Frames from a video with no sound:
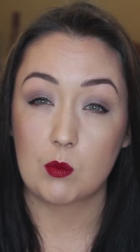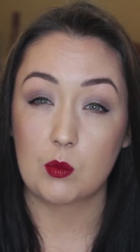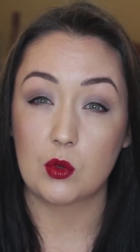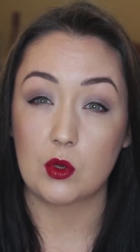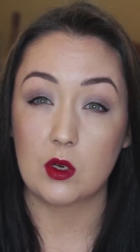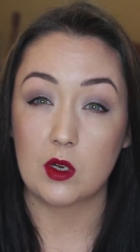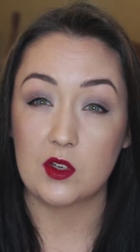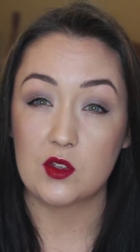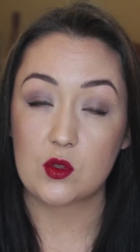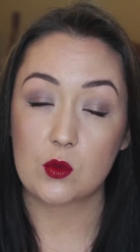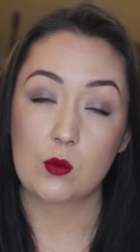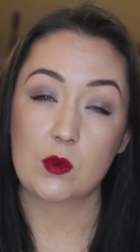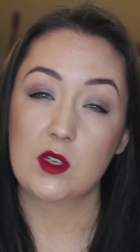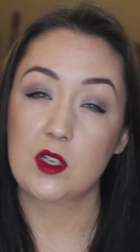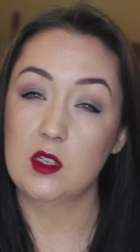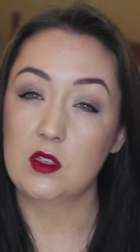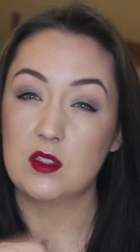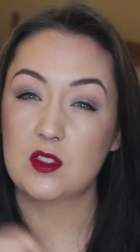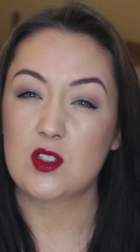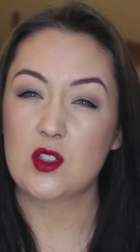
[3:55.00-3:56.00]
but I don't want
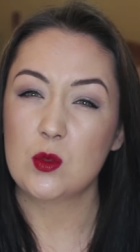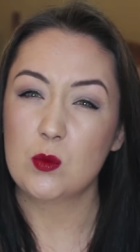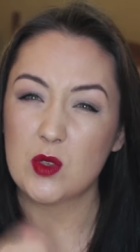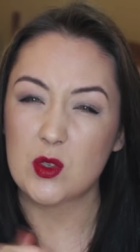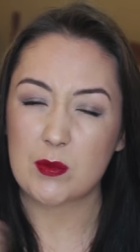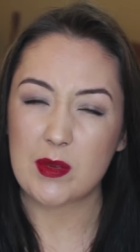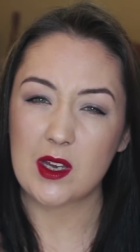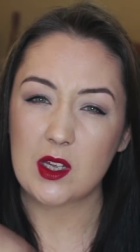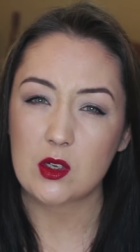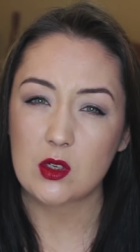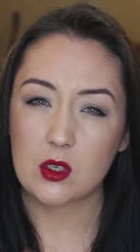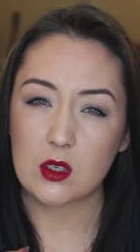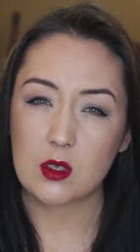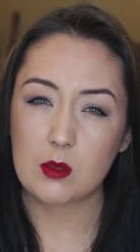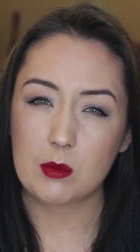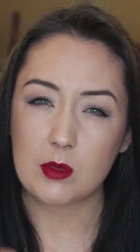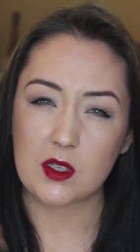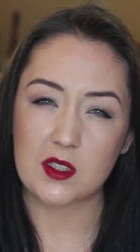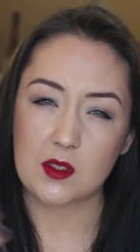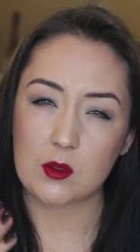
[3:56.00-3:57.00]
to use too much
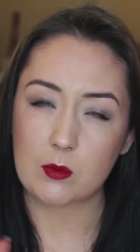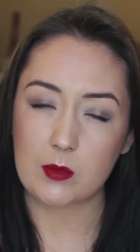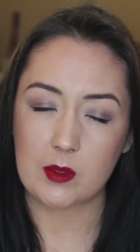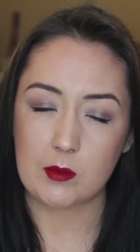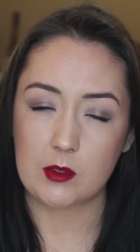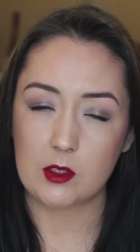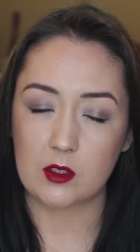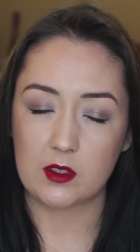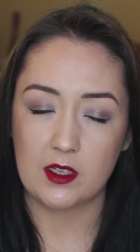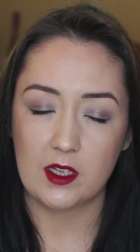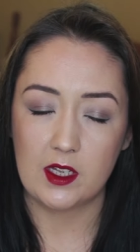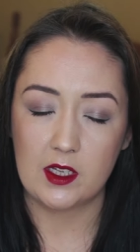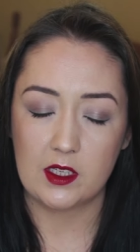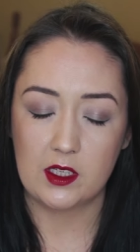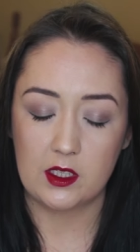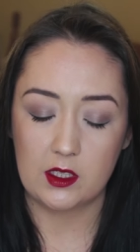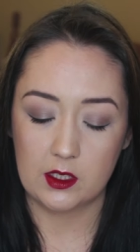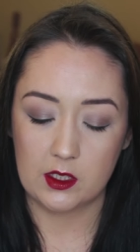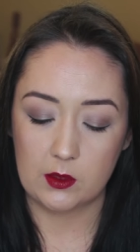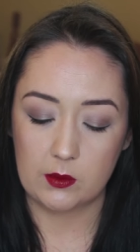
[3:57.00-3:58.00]
powder because it'll make me look
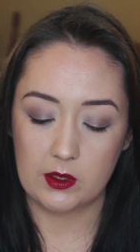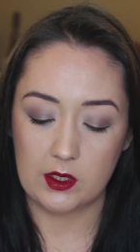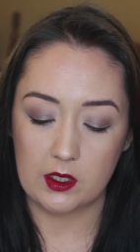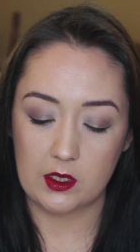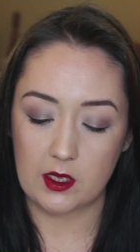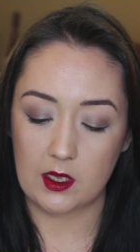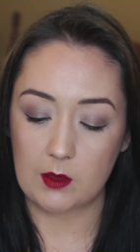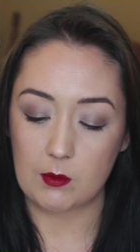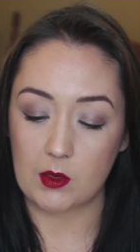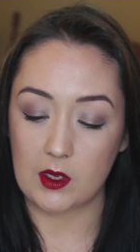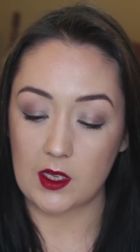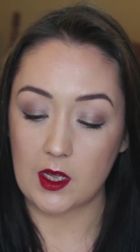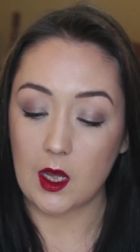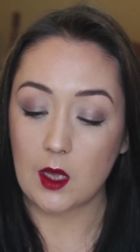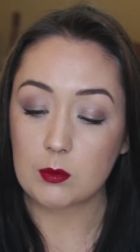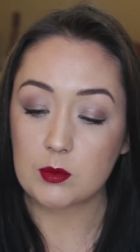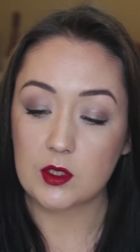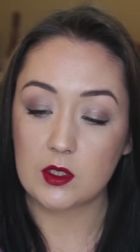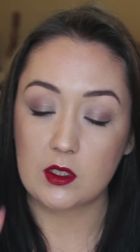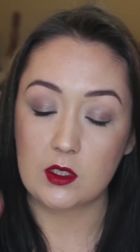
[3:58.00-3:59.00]
cakey. Anyway, um, I
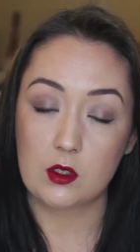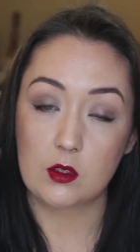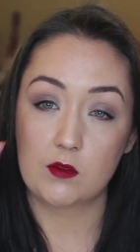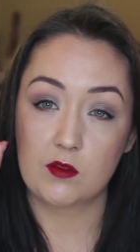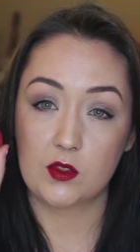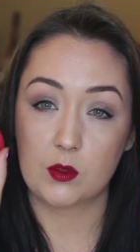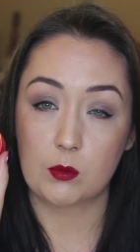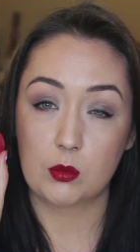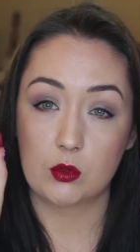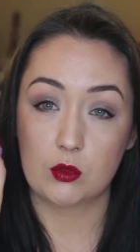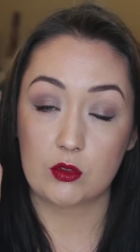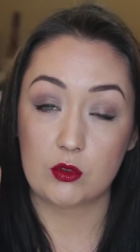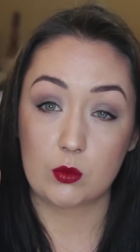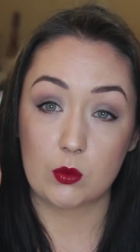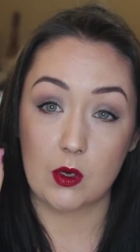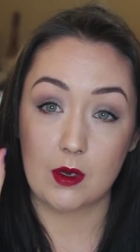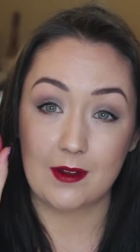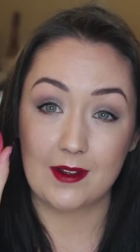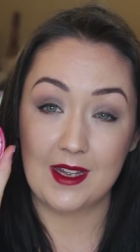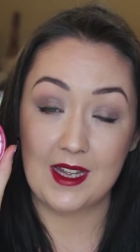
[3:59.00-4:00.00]
absolutely love the
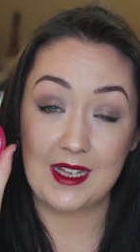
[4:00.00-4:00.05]
Bourjois